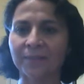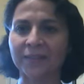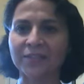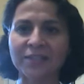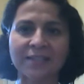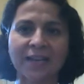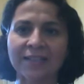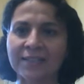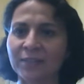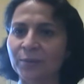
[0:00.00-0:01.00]
she's
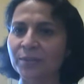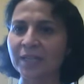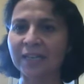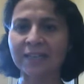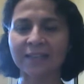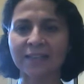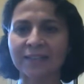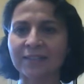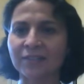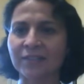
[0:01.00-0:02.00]
not so
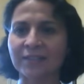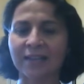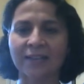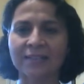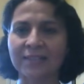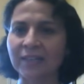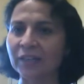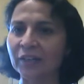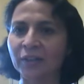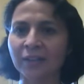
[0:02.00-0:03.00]
jaded, she's not
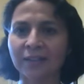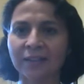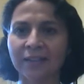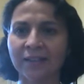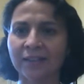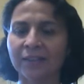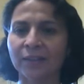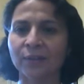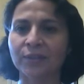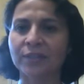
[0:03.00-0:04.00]
cynical, you
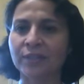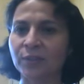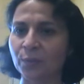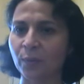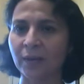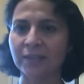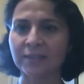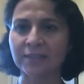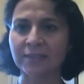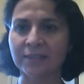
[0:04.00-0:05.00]
know, she just
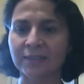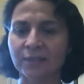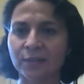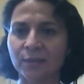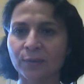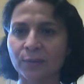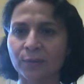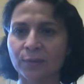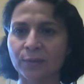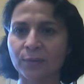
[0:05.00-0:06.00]
wants
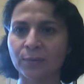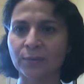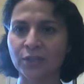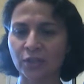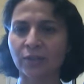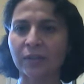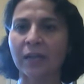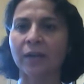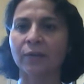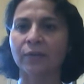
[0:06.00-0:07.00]
to share
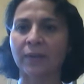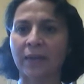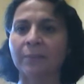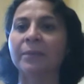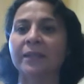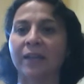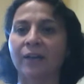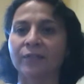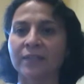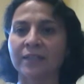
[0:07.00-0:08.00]
love and be
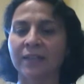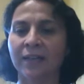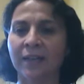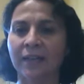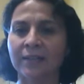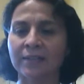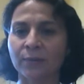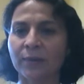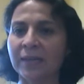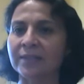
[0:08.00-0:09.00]
loved. And so
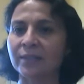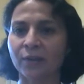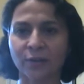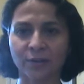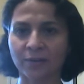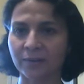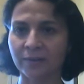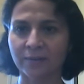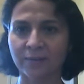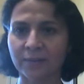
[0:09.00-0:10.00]
that's her,
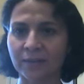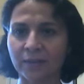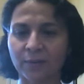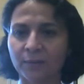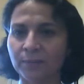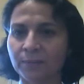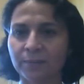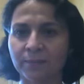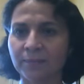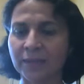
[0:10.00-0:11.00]
you know,
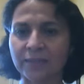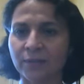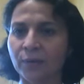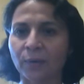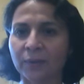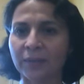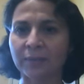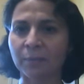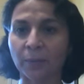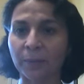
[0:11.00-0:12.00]
that's her only
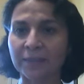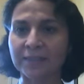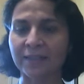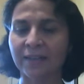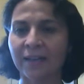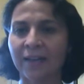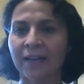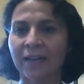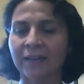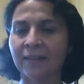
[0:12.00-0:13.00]
purpose.
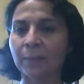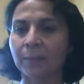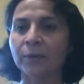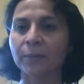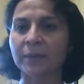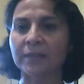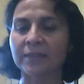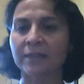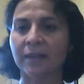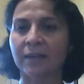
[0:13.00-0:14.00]
And that
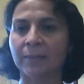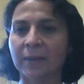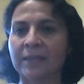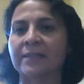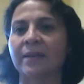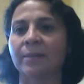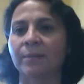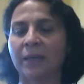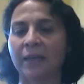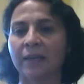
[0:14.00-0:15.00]
purpose ends up
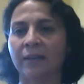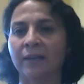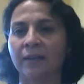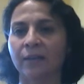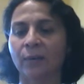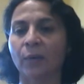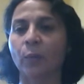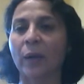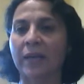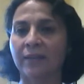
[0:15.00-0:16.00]
being, you know, a
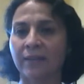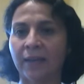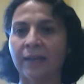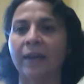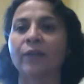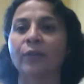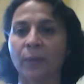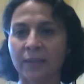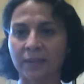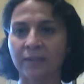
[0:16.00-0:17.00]
way that
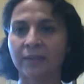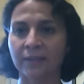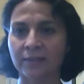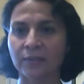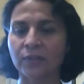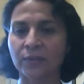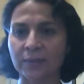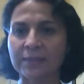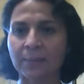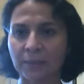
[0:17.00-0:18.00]
everyone can start to
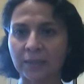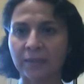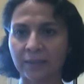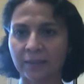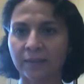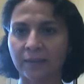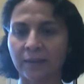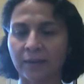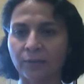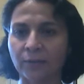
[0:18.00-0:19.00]
accept healing
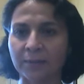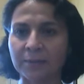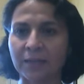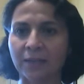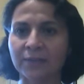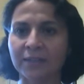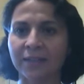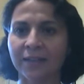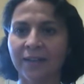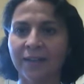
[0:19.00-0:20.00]
for themselves.
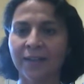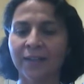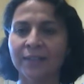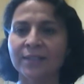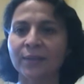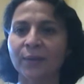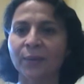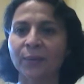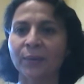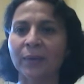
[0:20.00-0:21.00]

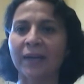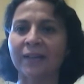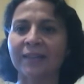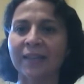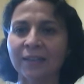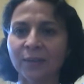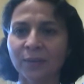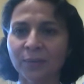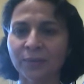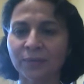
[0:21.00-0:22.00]
So thank
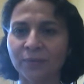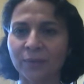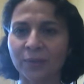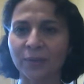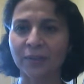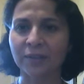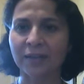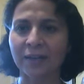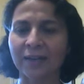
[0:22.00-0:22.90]
you for,